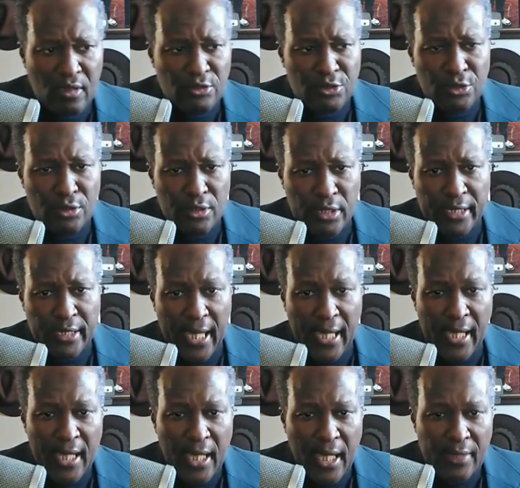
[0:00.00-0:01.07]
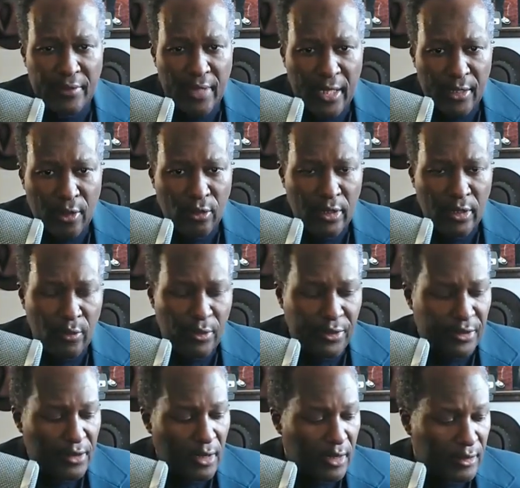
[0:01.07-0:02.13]
to look at, not only
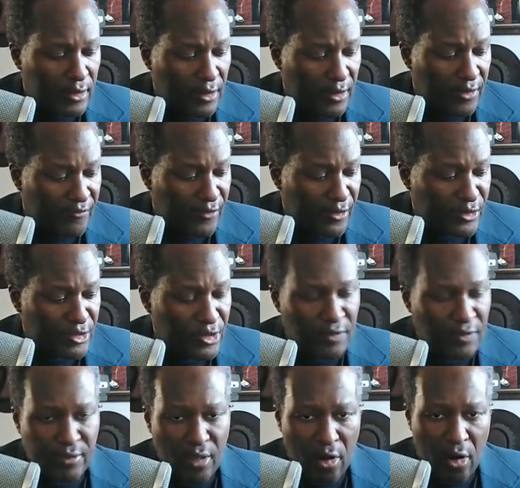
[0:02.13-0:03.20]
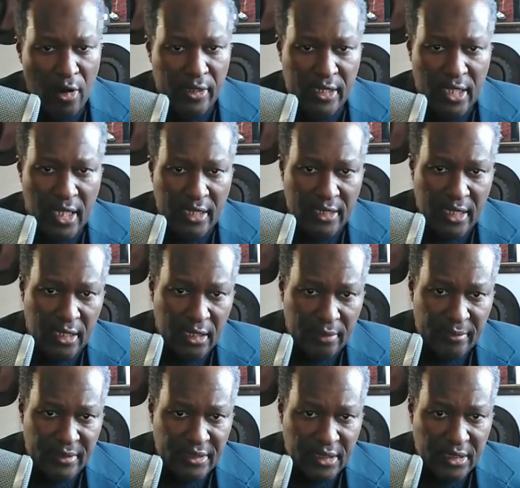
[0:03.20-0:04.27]
with uh, the convergence of the art con-
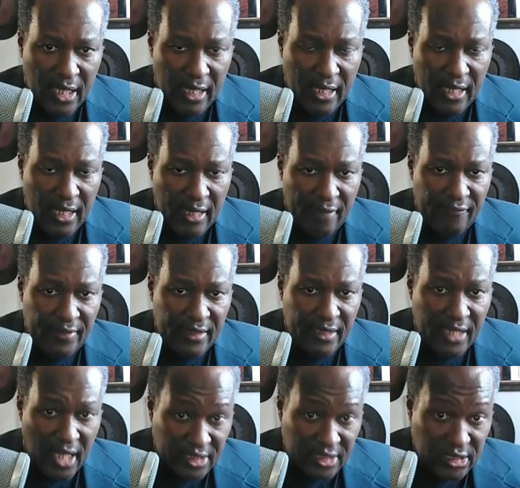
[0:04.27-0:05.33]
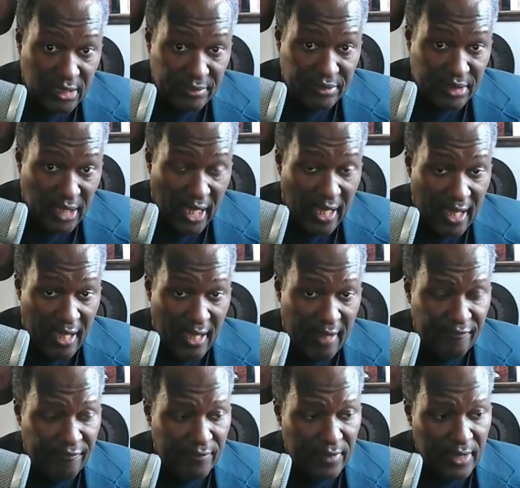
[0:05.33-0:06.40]
elements that I have and concepts that I have
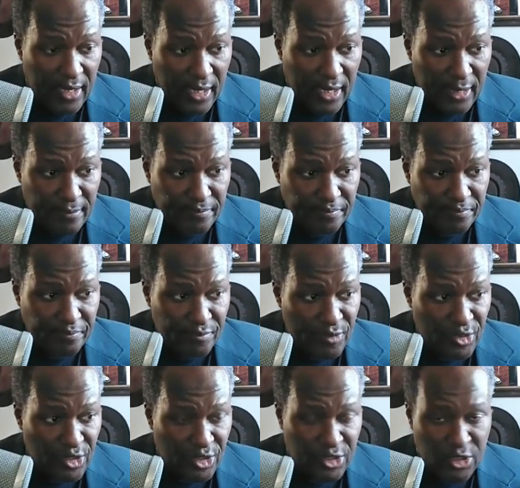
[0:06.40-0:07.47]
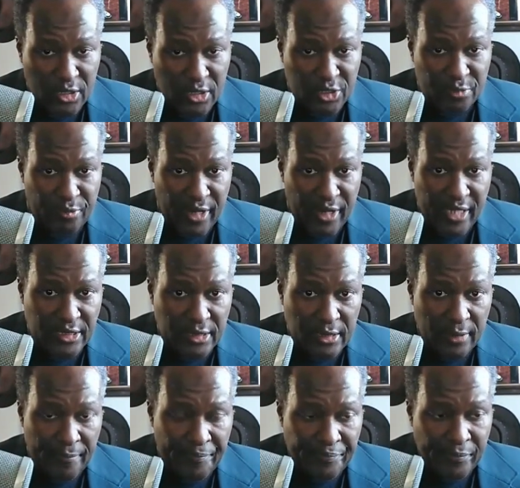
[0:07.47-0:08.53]
um, just expressed,
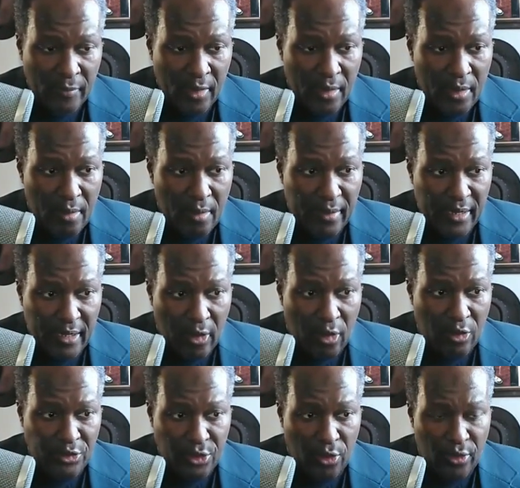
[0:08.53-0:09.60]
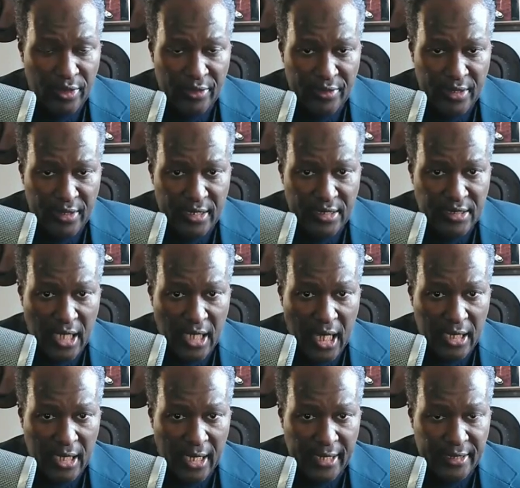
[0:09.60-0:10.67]
but also in these, I
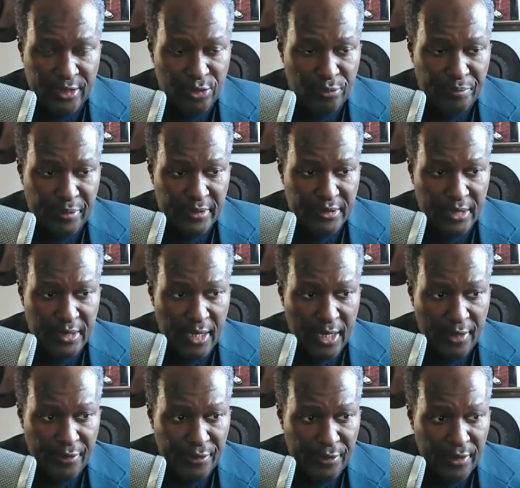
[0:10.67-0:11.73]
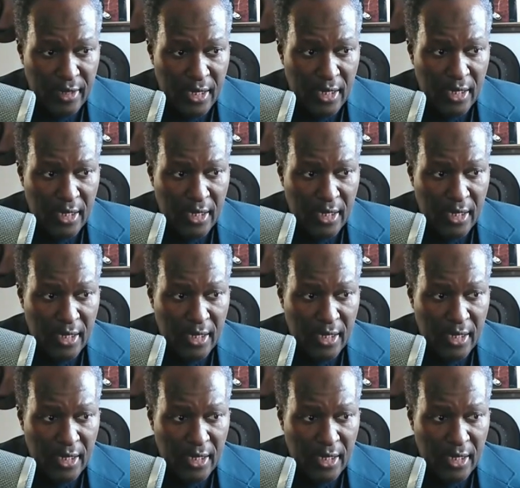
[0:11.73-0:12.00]
like to put together